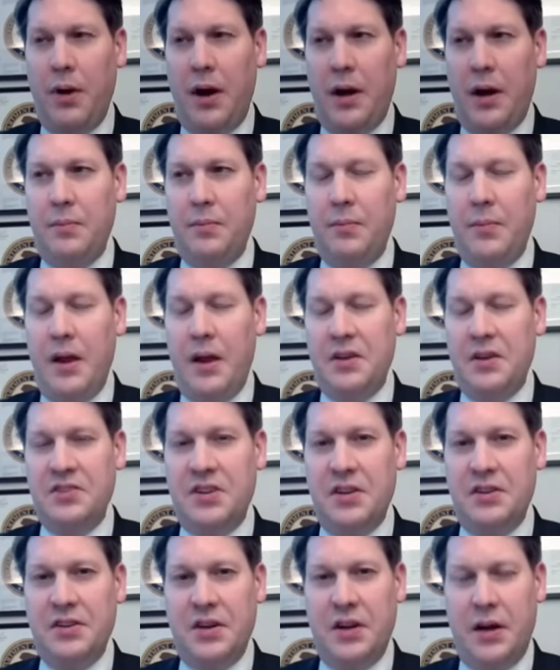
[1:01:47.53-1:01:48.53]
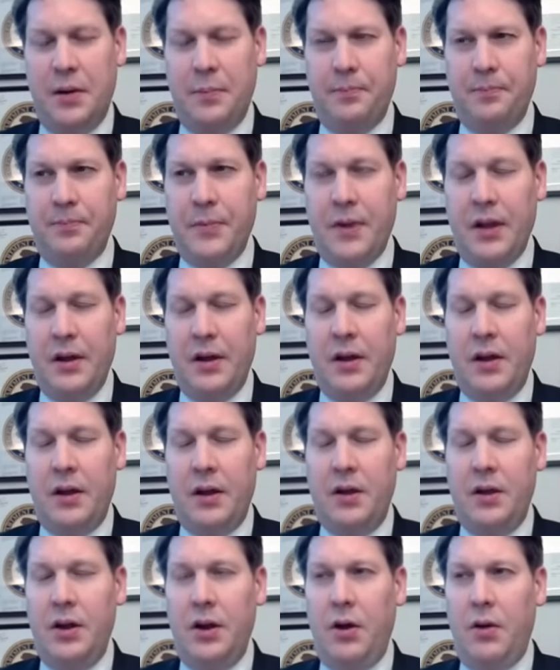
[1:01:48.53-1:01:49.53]
Bob has ended up.
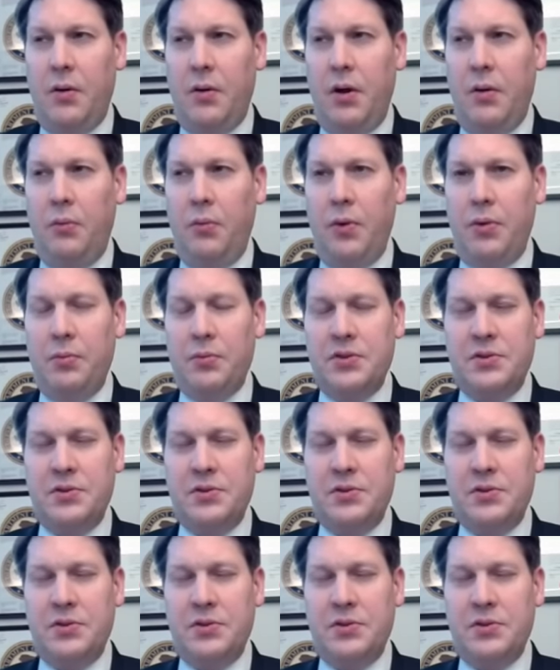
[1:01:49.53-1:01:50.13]
You know, with